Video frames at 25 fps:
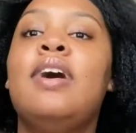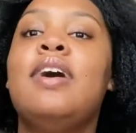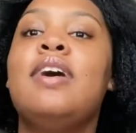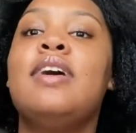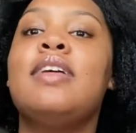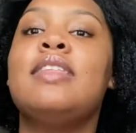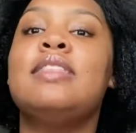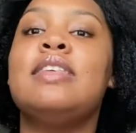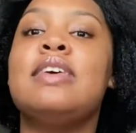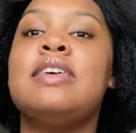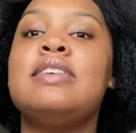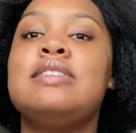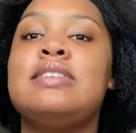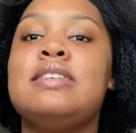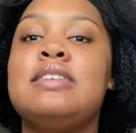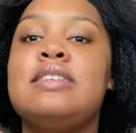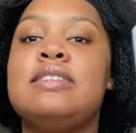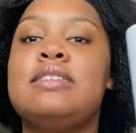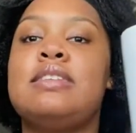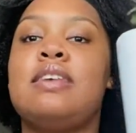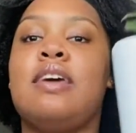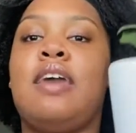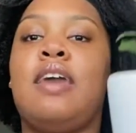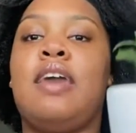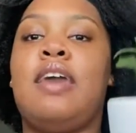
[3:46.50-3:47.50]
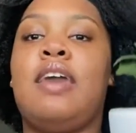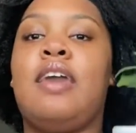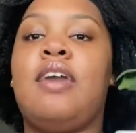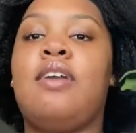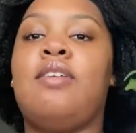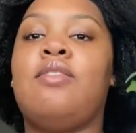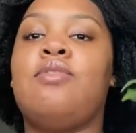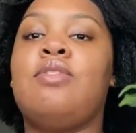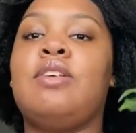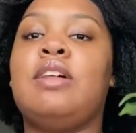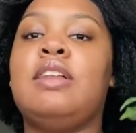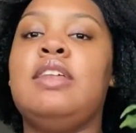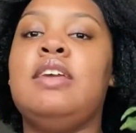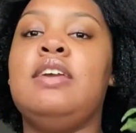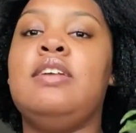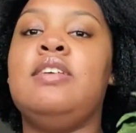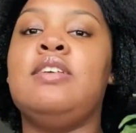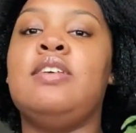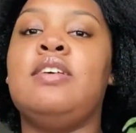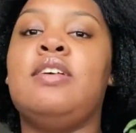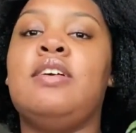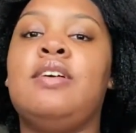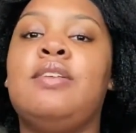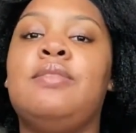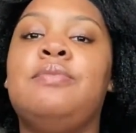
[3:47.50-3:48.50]
This is a really
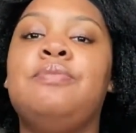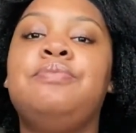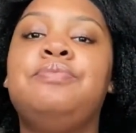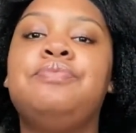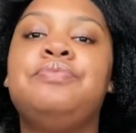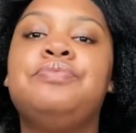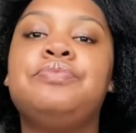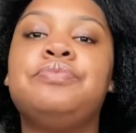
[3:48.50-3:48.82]
good